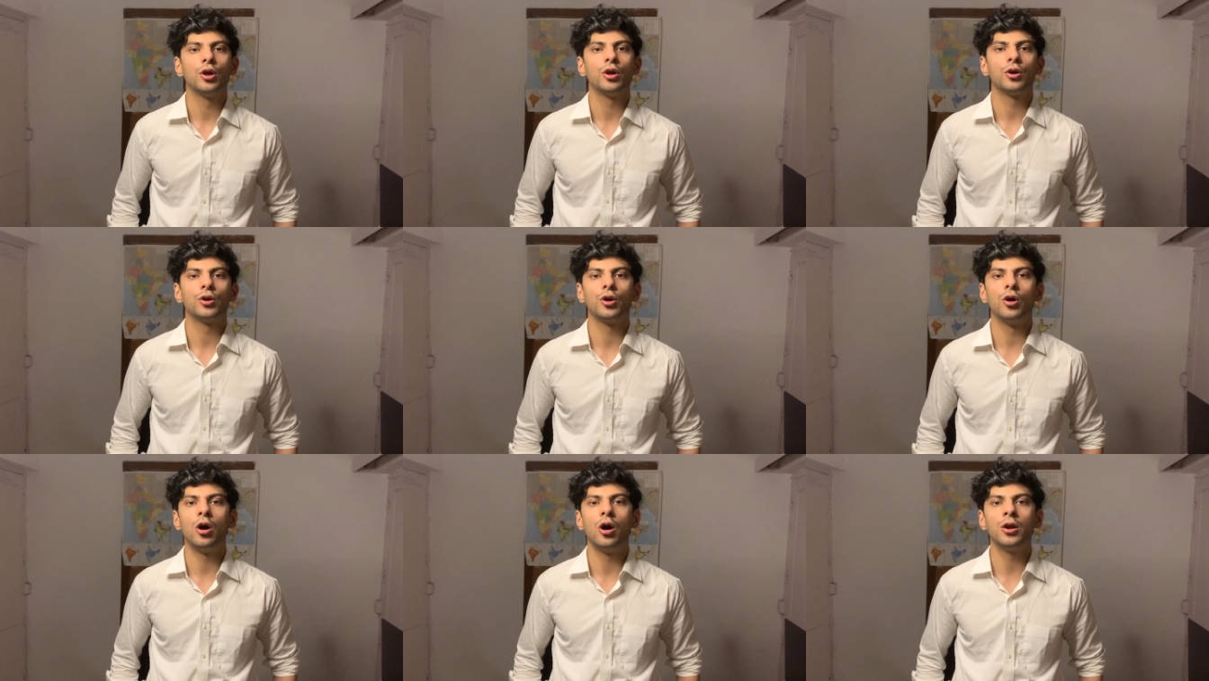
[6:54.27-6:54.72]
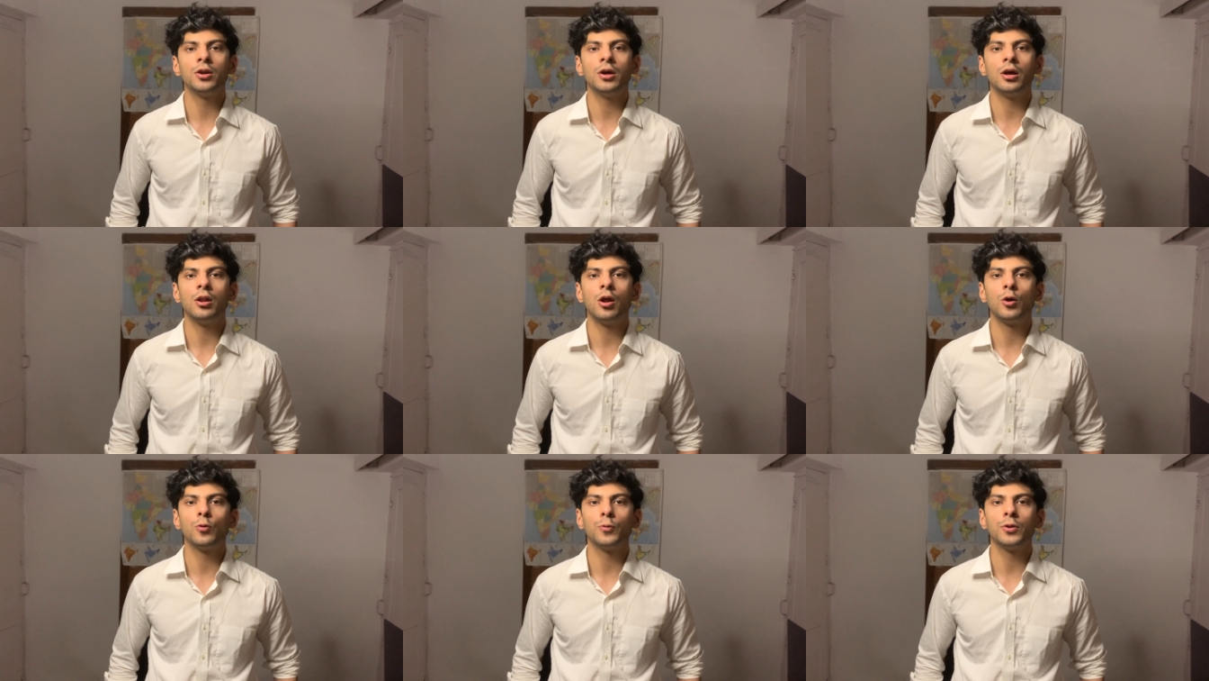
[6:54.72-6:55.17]
God,
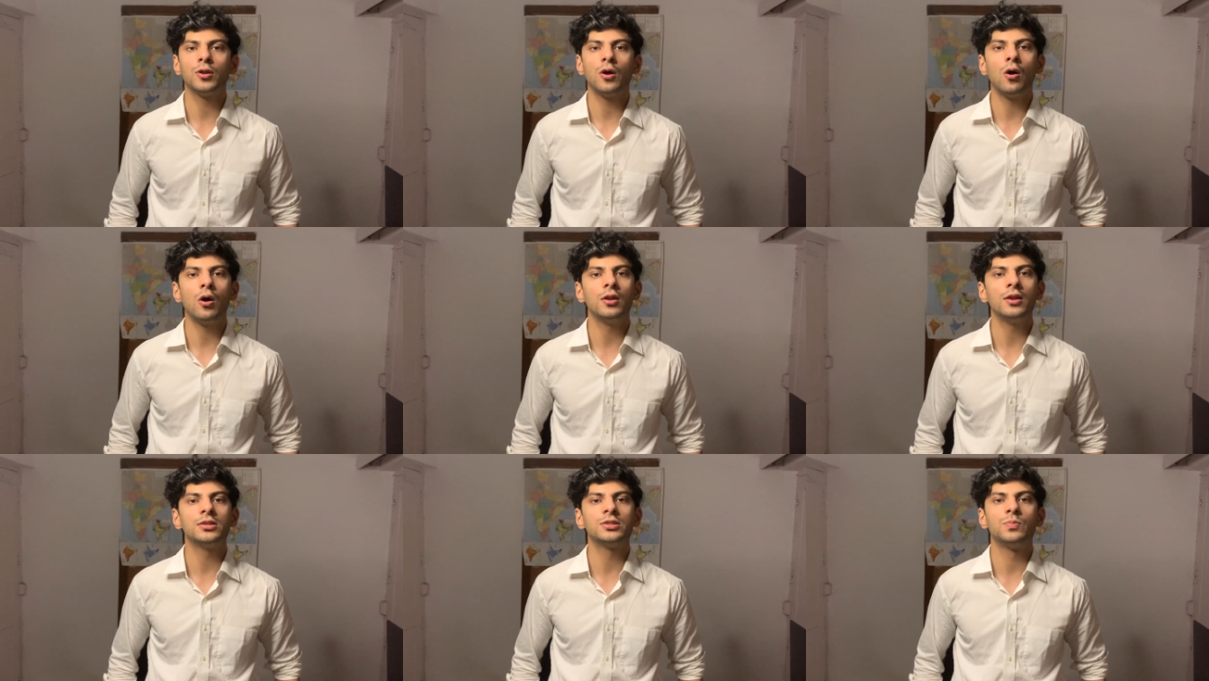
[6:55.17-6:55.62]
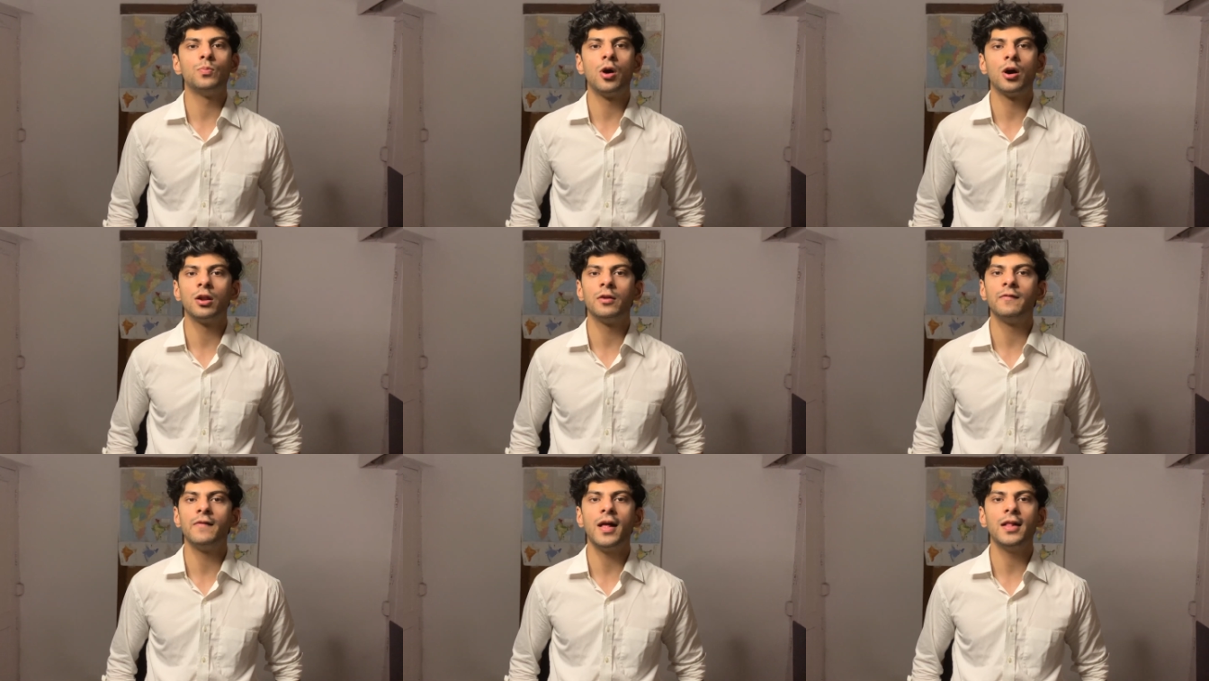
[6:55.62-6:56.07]
along with all its
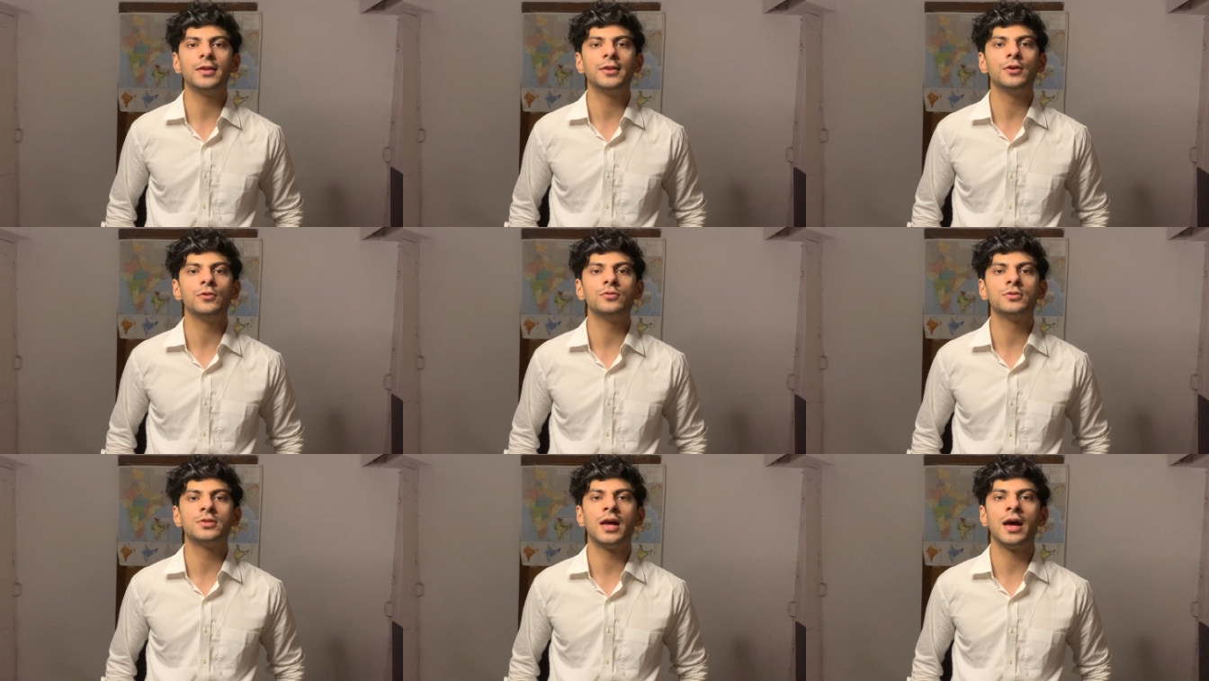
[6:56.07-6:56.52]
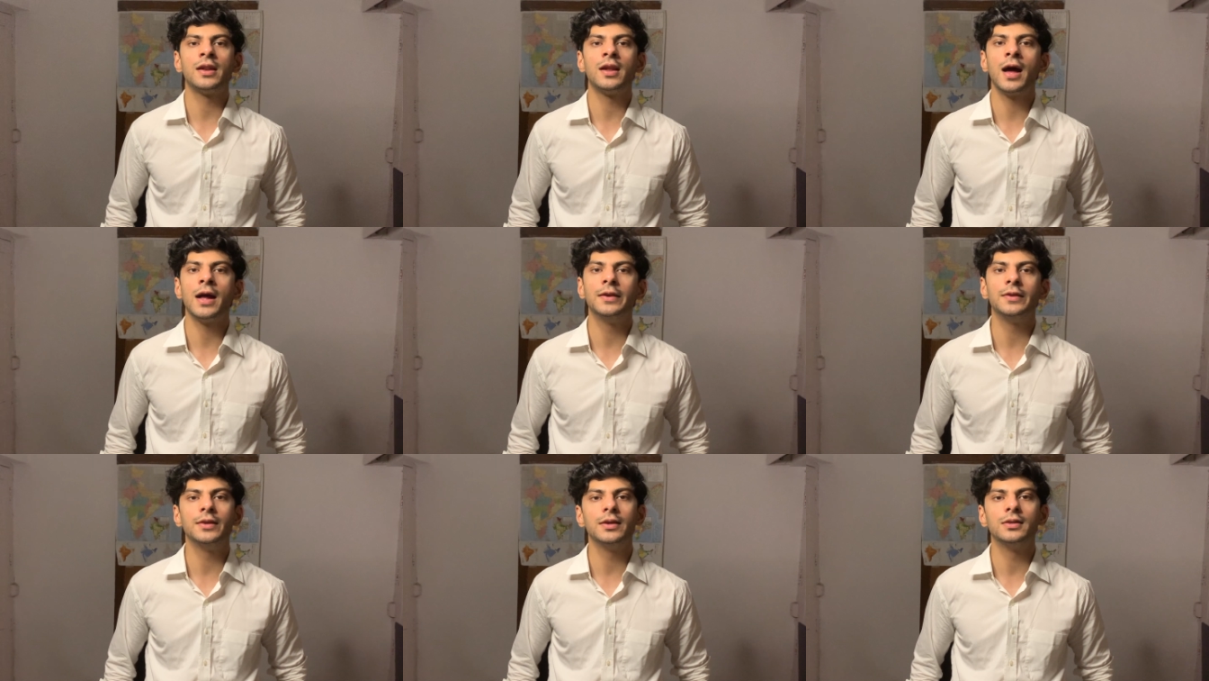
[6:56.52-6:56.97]
moral values and
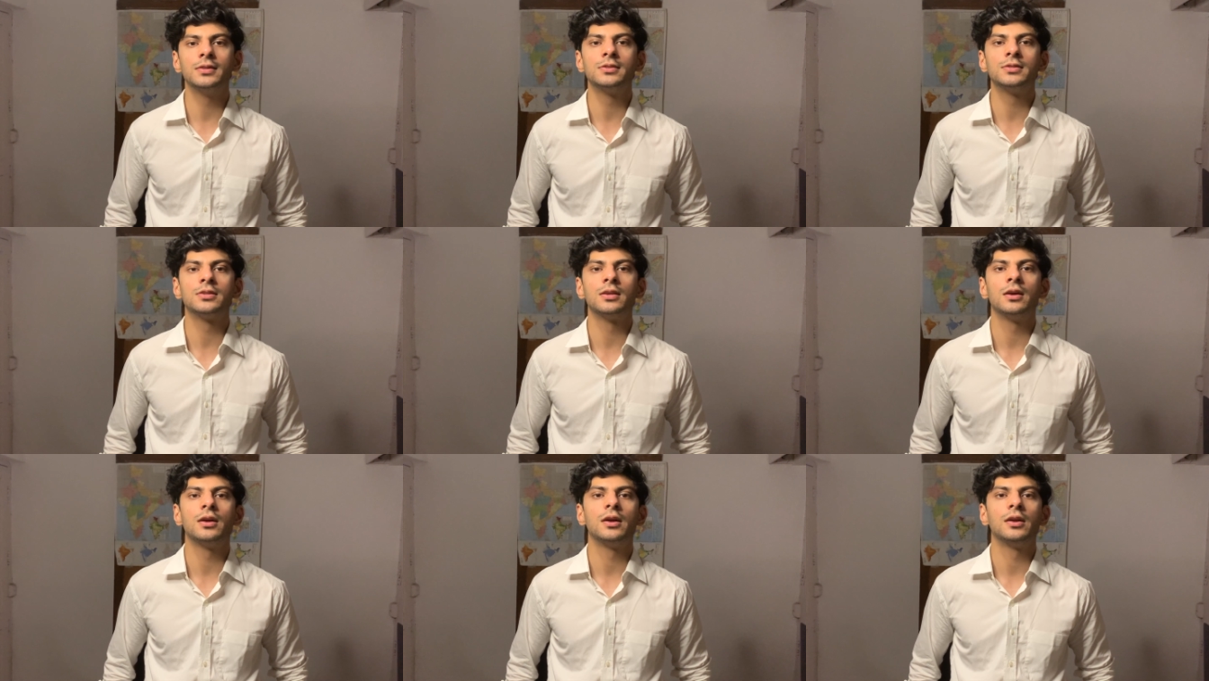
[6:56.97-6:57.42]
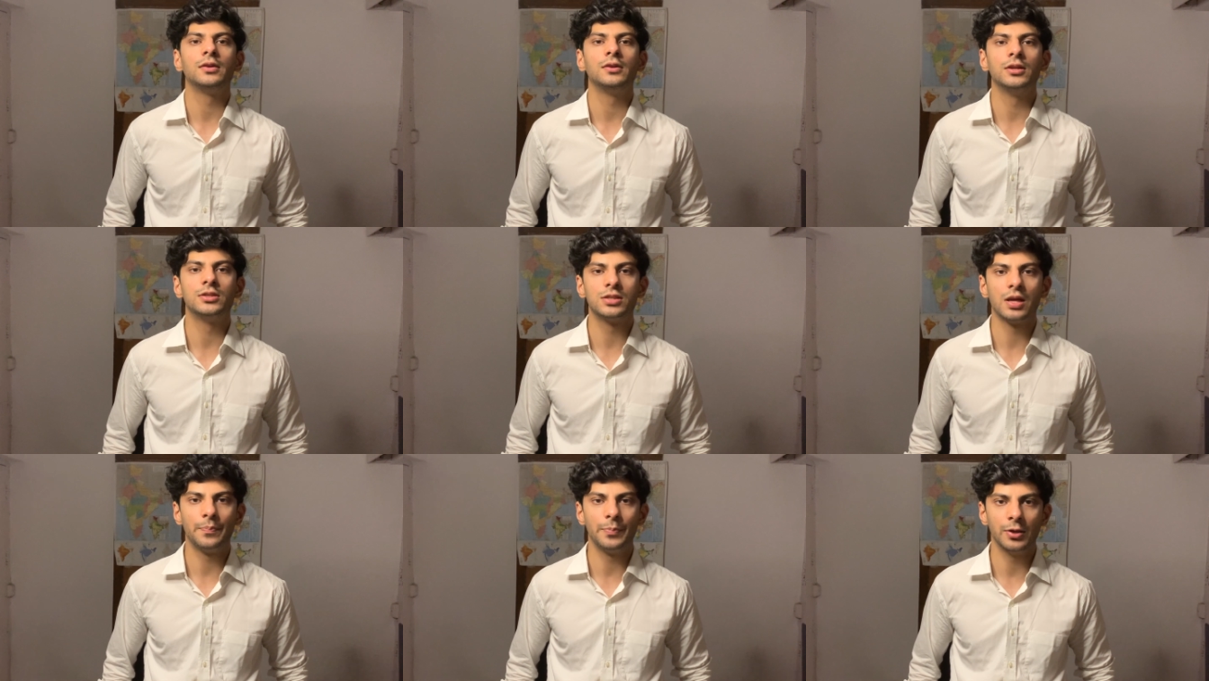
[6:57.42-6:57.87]
ideals,
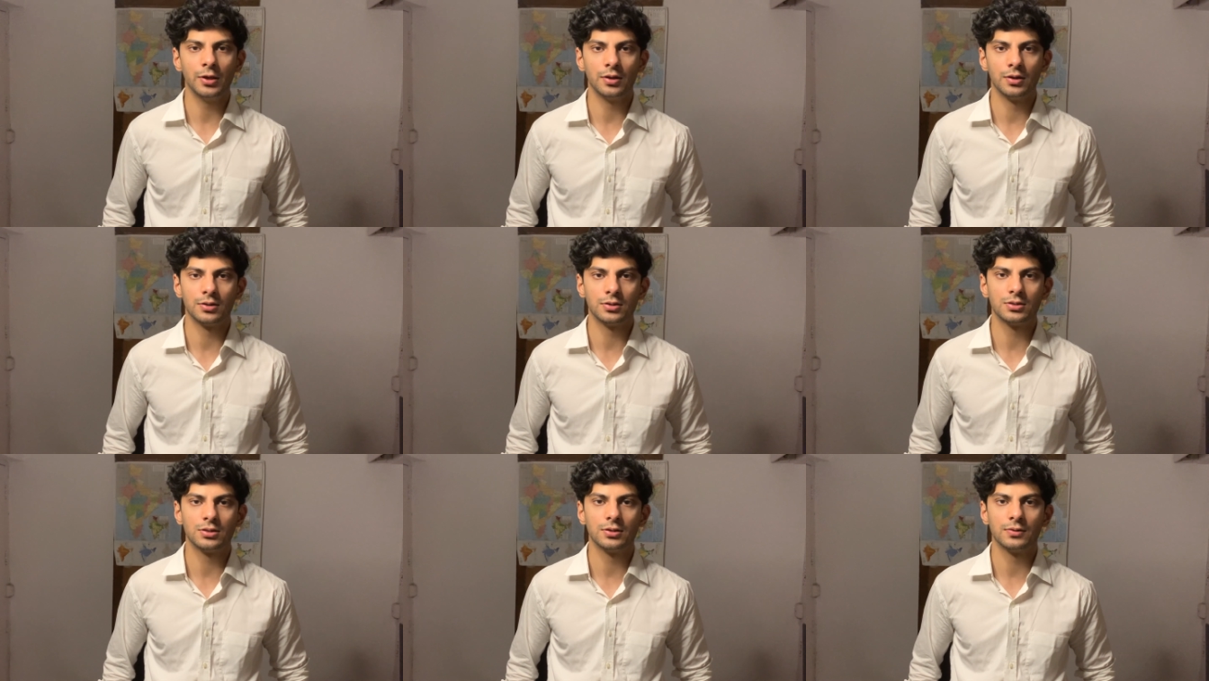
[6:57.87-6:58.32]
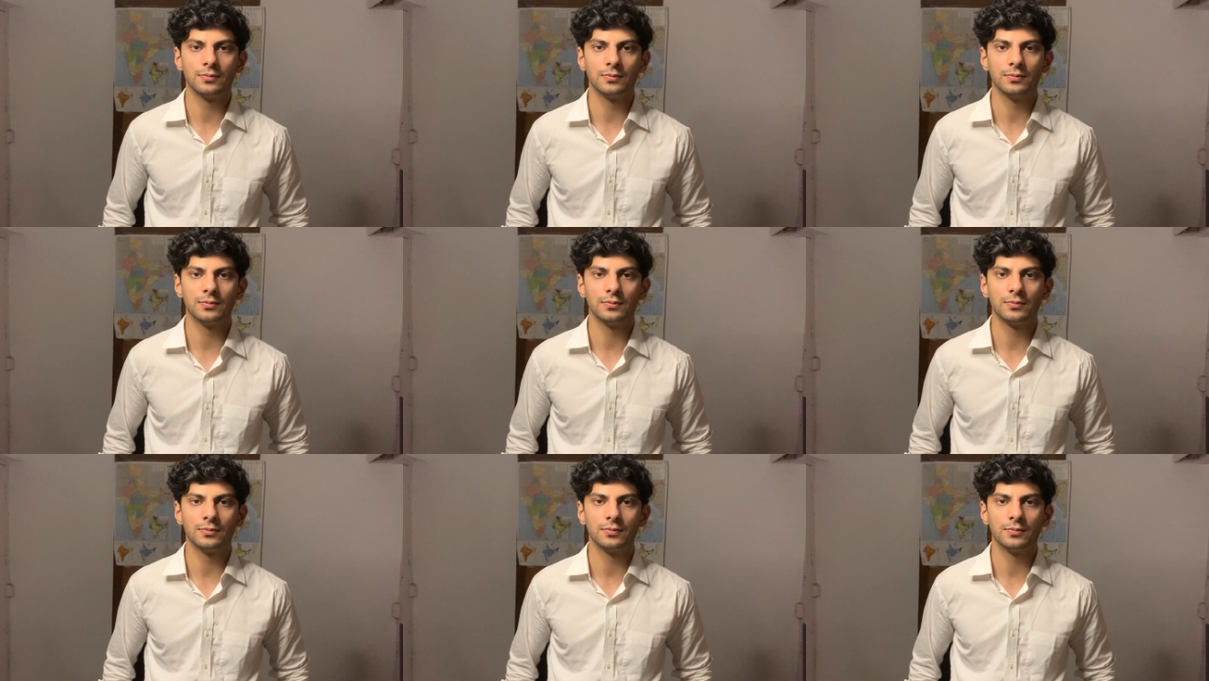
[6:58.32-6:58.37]
disappears.